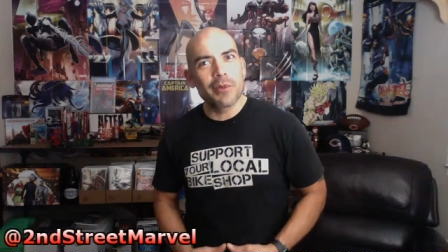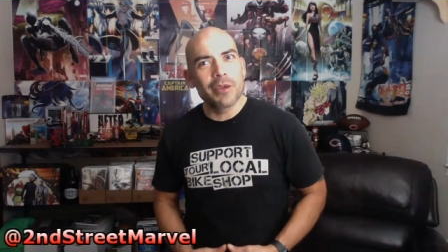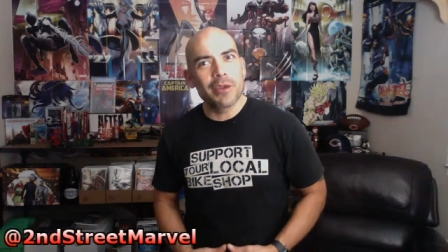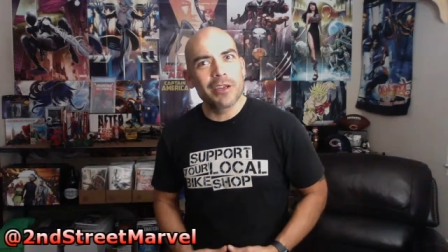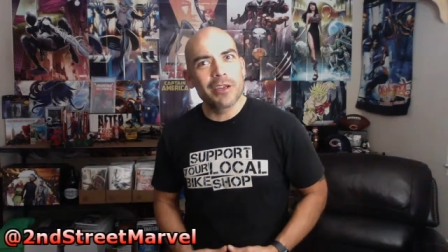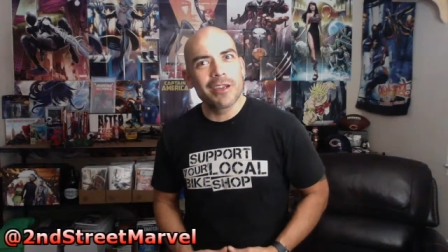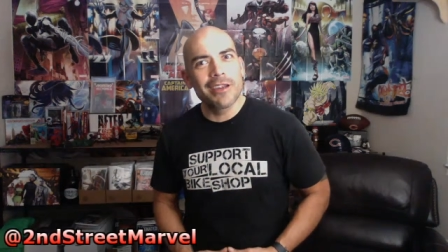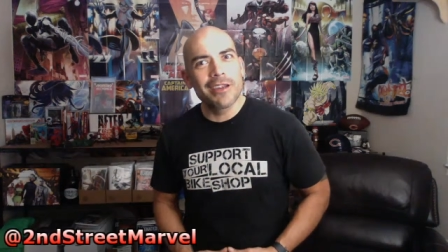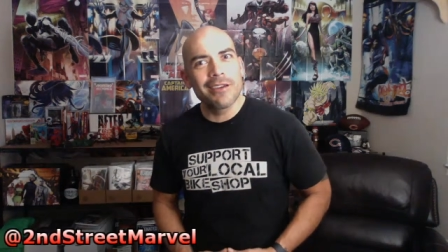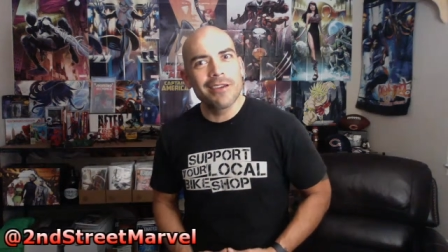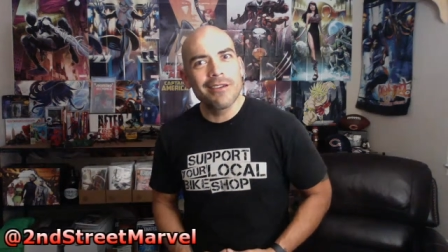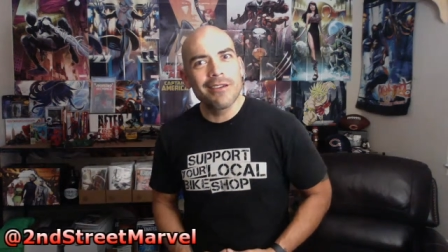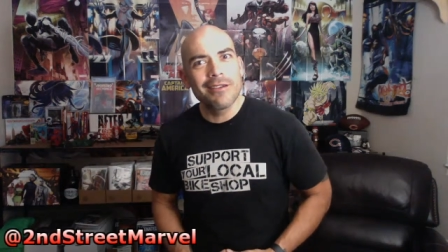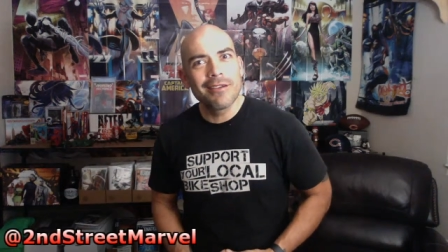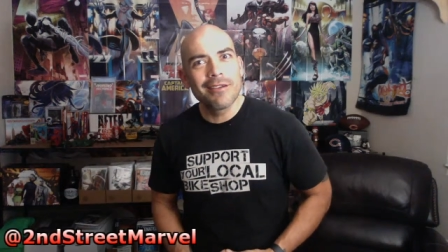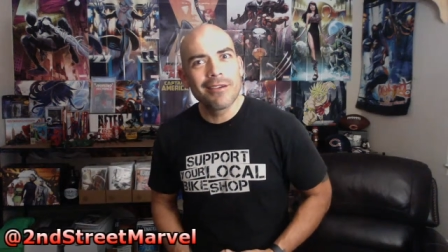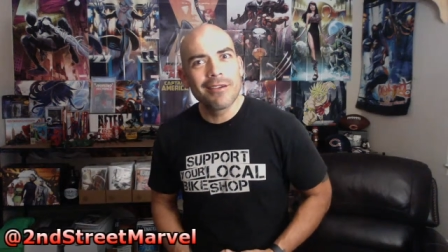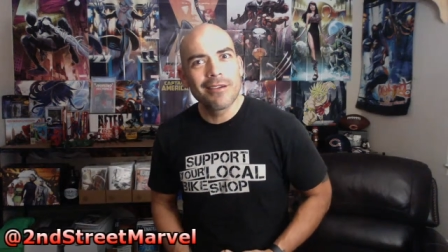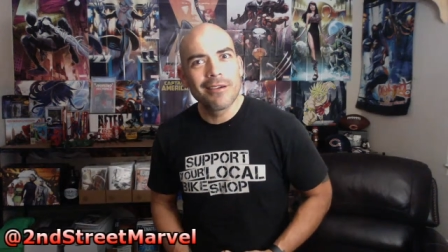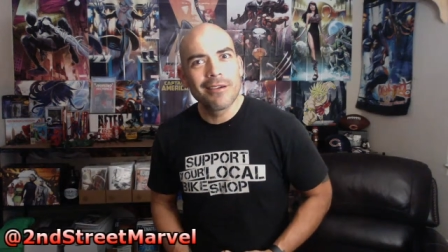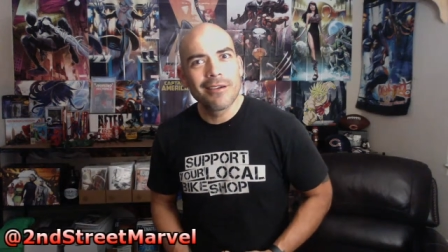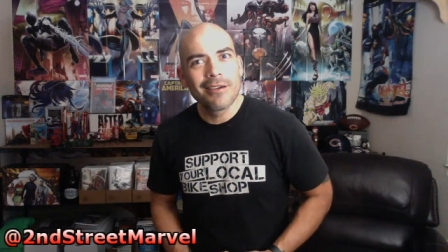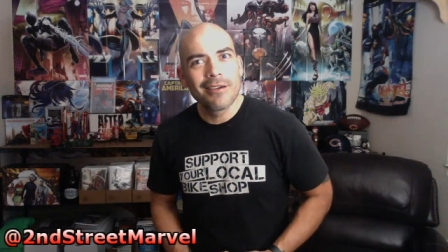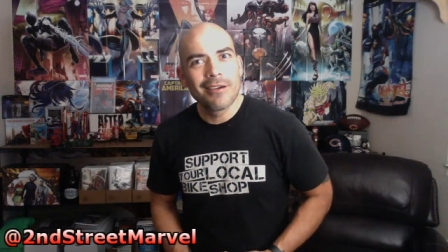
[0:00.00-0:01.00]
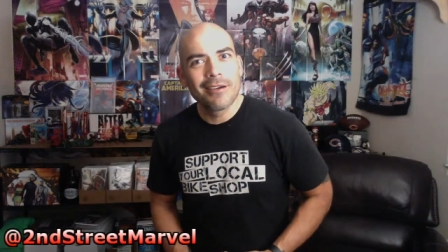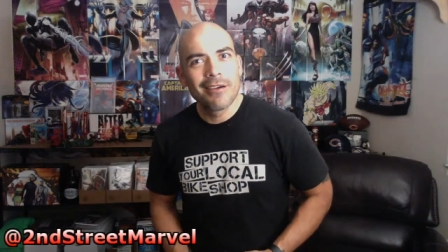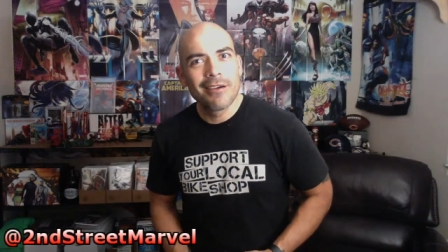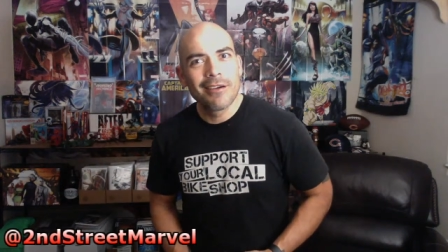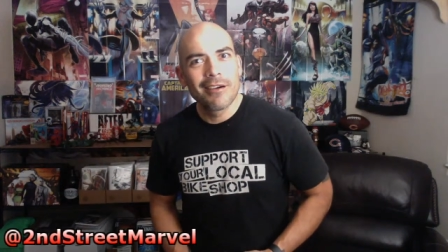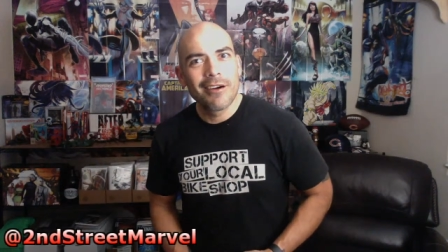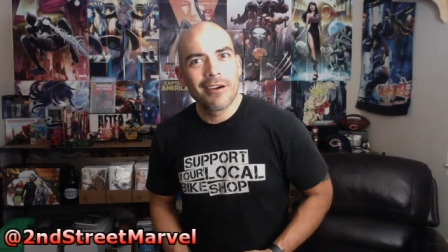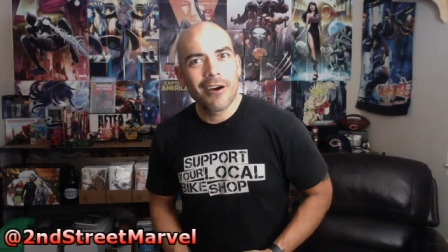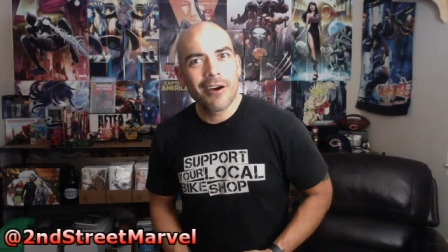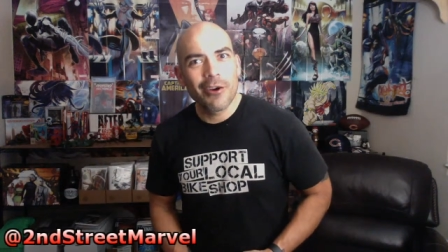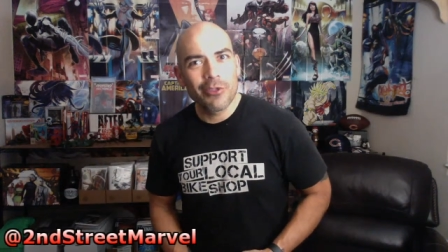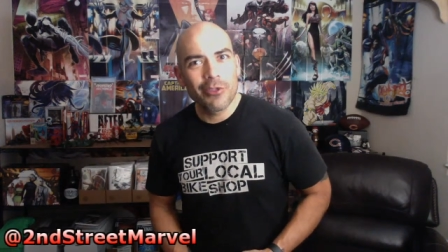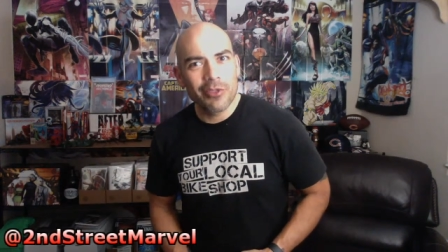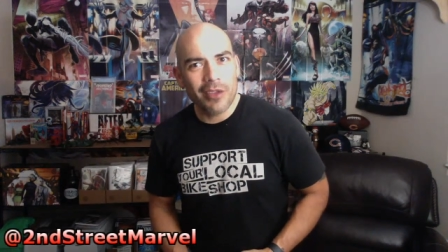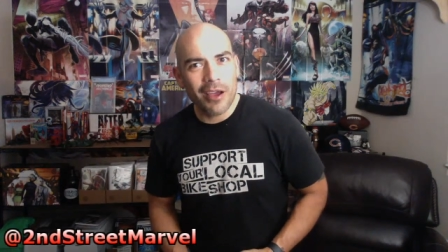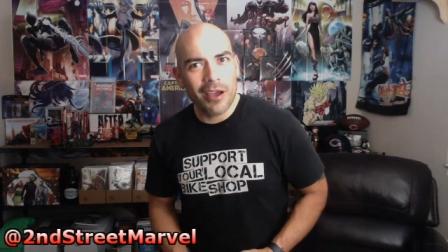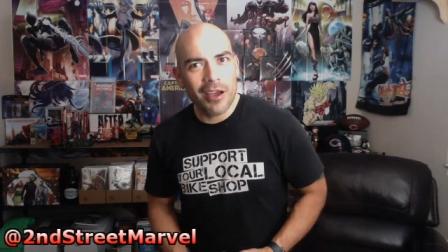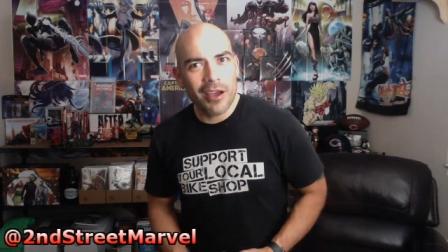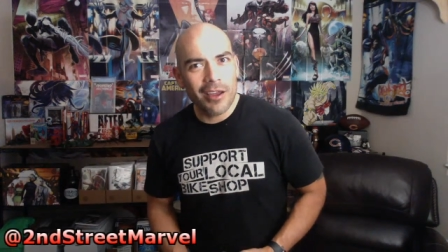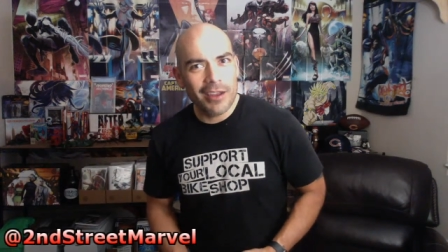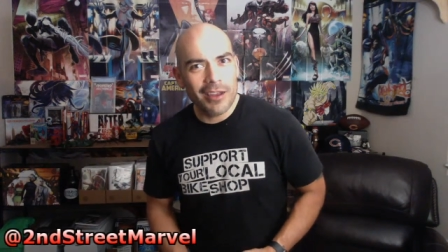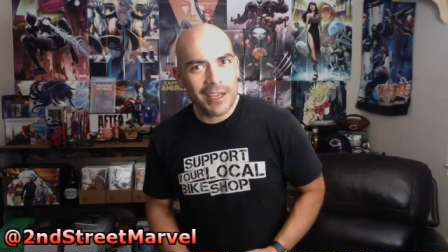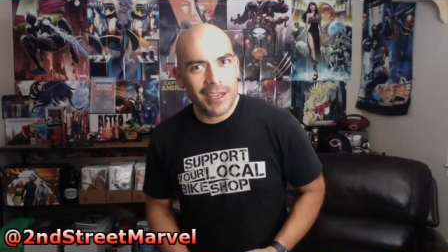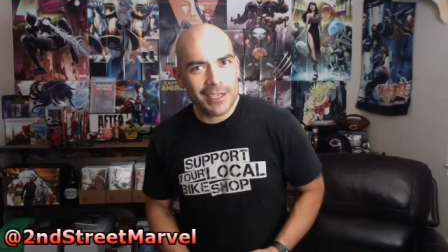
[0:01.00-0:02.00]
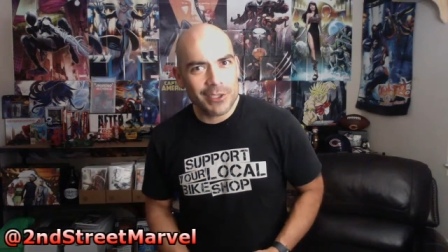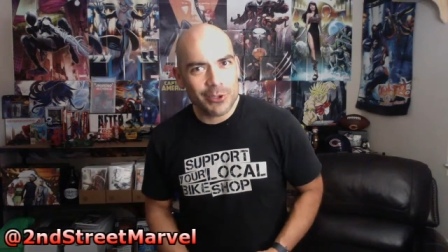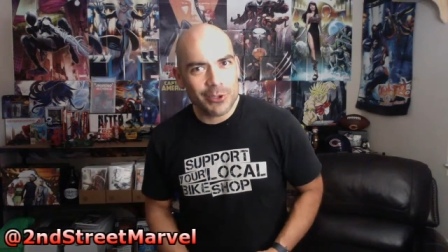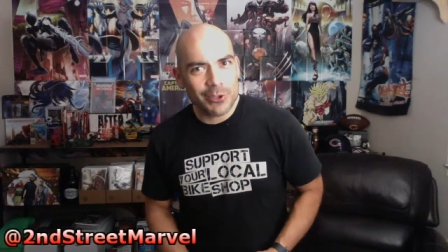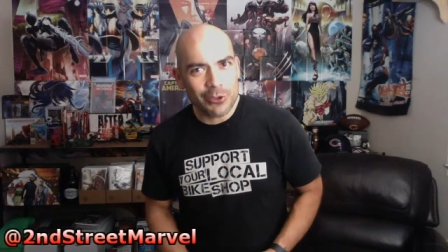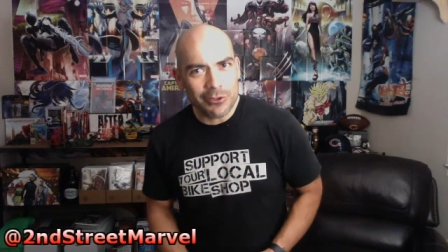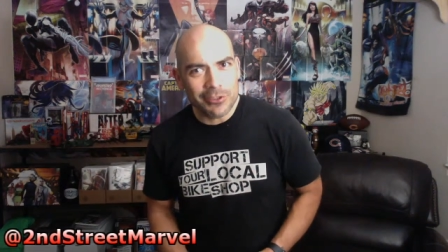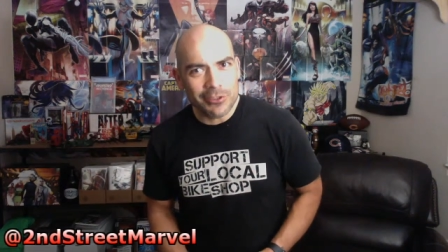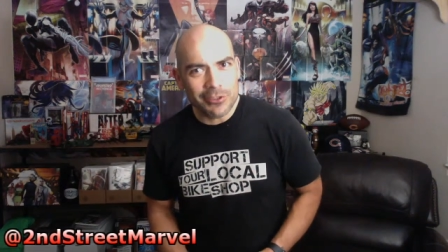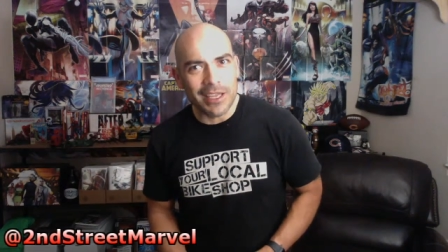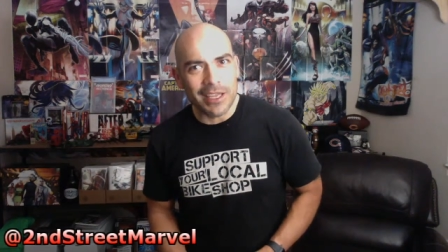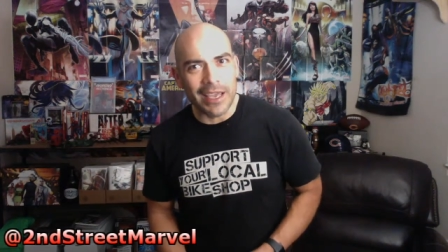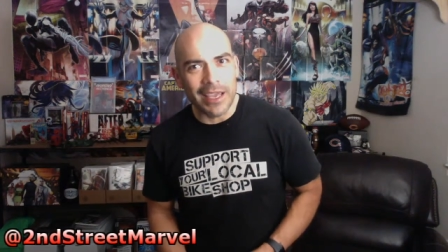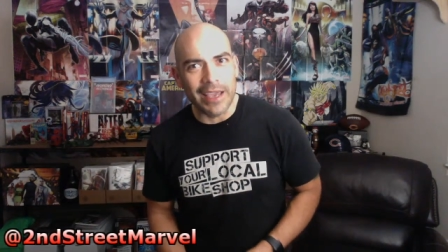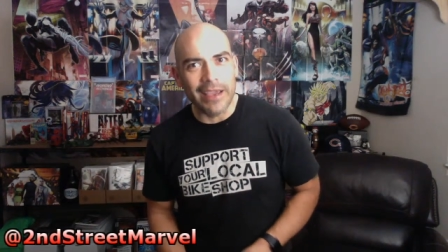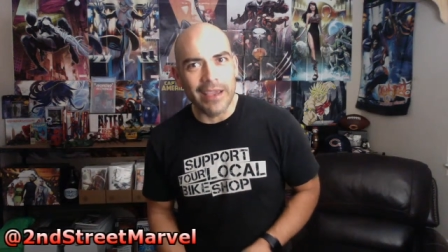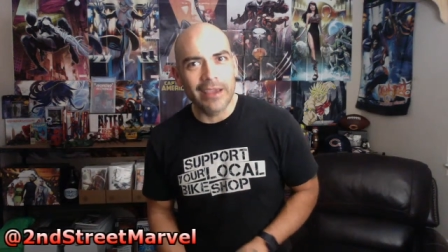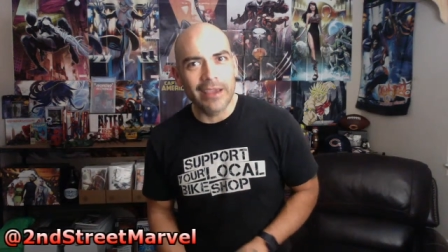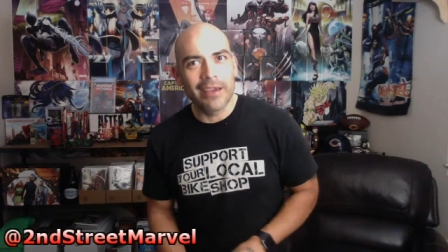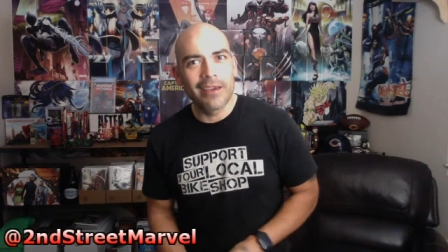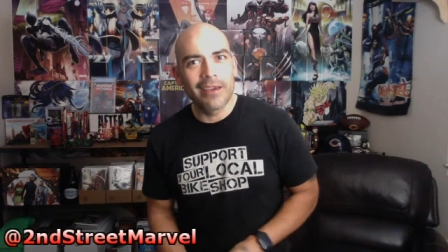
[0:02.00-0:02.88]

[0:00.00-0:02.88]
in on next Thursday.